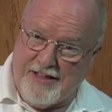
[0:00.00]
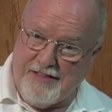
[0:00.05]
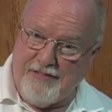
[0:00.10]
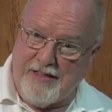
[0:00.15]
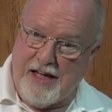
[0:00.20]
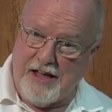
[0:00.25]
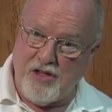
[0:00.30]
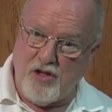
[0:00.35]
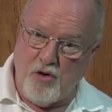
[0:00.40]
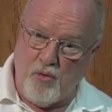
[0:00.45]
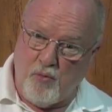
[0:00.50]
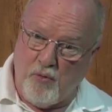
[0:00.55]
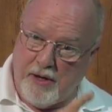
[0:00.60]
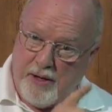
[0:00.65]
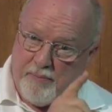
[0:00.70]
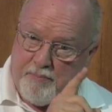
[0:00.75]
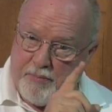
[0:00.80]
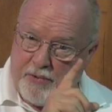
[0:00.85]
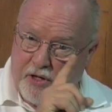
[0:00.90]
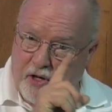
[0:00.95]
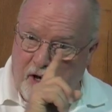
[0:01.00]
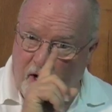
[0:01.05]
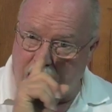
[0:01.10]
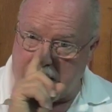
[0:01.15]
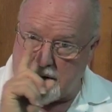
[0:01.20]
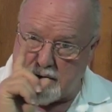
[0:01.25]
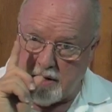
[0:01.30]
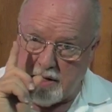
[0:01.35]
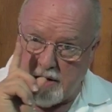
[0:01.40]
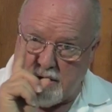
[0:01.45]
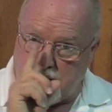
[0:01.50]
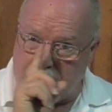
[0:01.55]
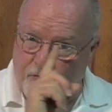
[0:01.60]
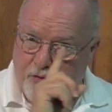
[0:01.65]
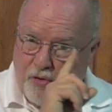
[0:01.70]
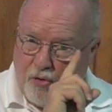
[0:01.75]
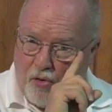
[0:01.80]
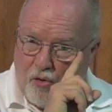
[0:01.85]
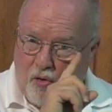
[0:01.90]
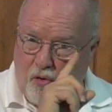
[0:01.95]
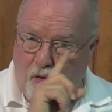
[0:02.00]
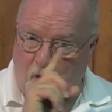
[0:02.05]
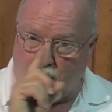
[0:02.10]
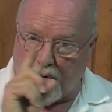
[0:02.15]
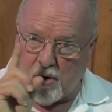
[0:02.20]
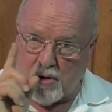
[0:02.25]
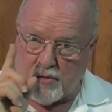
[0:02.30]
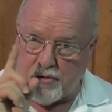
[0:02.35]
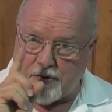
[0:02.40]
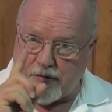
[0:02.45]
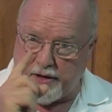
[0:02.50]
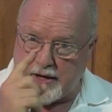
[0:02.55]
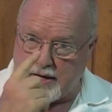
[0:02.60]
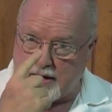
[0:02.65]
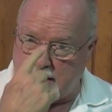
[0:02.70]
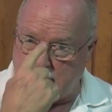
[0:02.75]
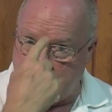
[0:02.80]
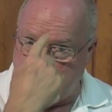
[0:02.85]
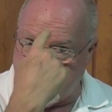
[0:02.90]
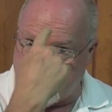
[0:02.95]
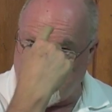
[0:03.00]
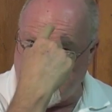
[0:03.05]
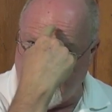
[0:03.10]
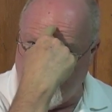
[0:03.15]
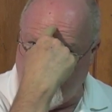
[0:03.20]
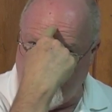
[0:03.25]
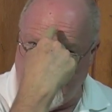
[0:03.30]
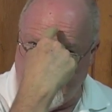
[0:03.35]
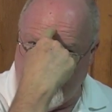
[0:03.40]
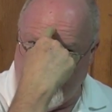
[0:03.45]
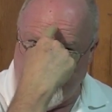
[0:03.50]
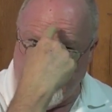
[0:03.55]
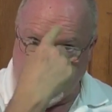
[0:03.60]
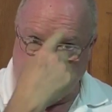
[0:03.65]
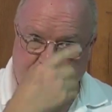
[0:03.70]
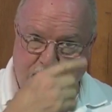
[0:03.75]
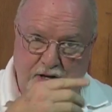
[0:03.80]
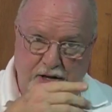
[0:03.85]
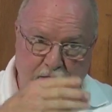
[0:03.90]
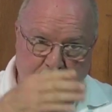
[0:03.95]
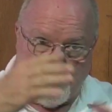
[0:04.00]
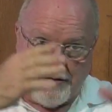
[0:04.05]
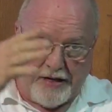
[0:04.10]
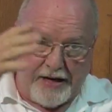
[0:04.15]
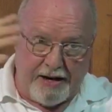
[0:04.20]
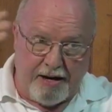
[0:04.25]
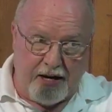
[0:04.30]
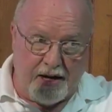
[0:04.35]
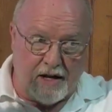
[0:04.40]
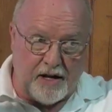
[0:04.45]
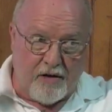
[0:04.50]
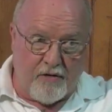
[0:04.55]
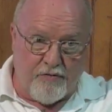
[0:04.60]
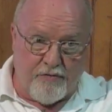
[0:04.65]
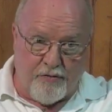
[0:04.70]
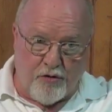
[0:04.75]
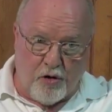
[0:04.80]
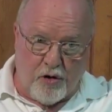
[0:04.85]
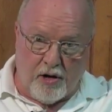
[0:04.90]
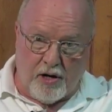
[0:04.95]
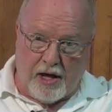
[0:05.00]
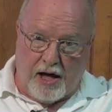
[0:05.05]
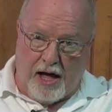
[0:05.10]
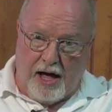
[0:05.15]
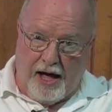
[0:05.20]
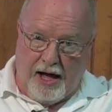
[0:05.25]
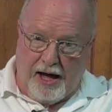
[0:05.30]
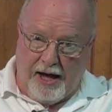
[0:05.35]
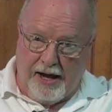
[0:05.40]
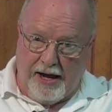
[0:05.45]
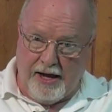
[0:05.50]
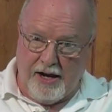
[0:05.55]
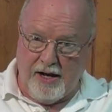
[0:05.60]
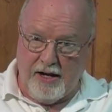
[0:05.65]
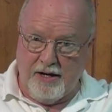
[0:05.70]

that you went beyond either or thinking to synthetic, full eye